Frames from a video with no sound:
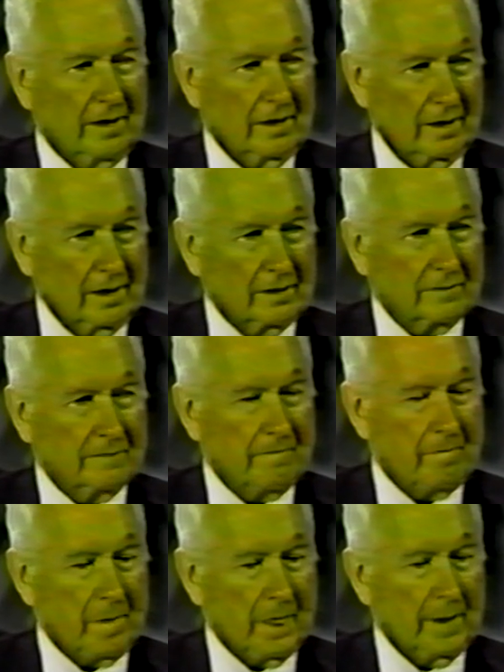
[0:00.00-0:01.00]
Yes.
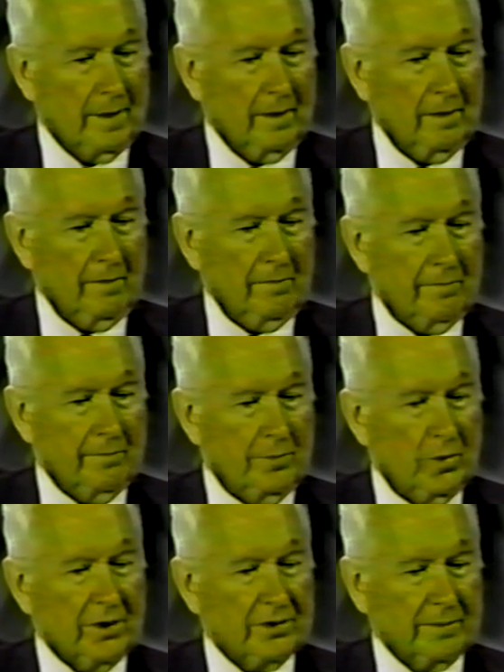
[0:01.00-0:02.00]

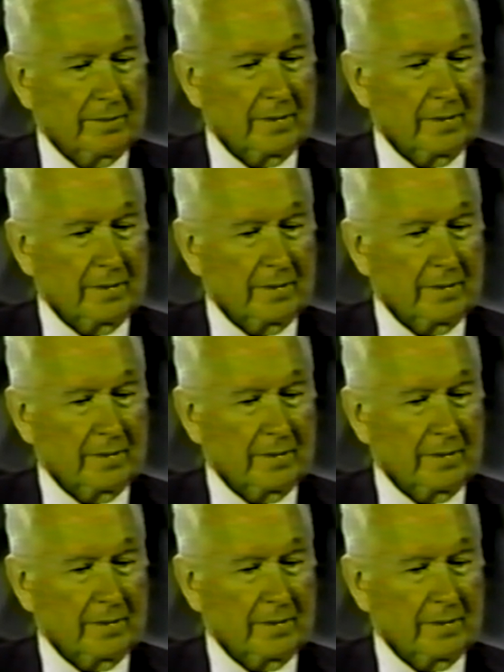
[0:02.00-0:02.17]
Buddhism